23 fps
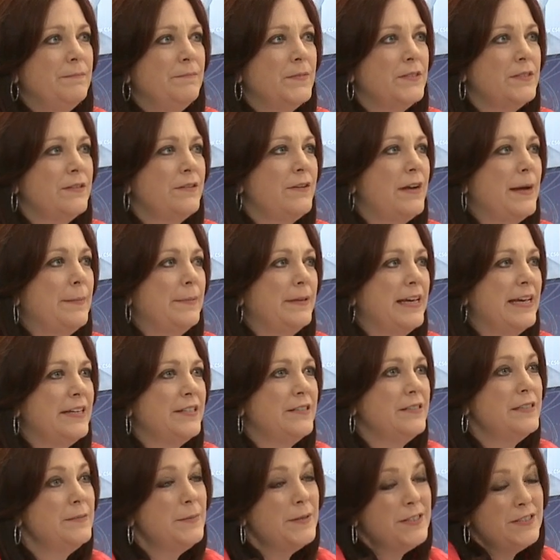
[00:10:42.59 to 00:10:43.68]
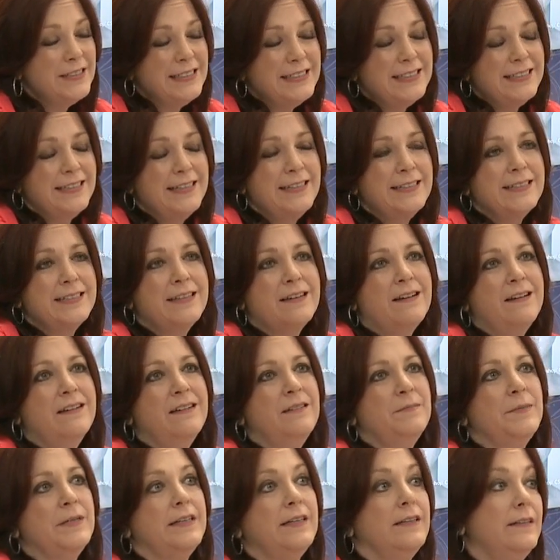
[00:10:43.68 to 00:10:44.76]
those other applications especially in today's
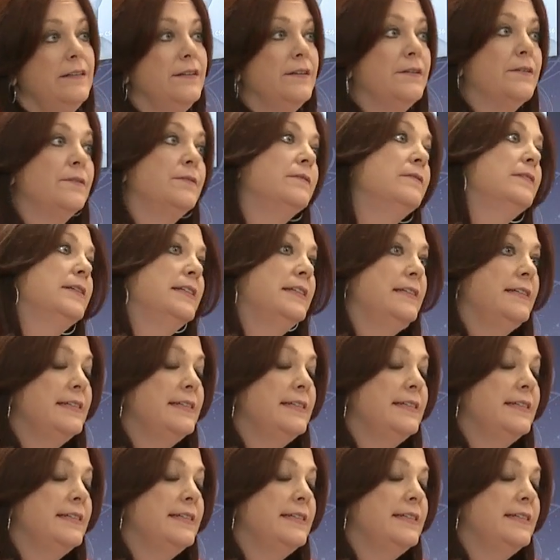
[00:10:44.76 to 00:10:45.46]
economy you know it,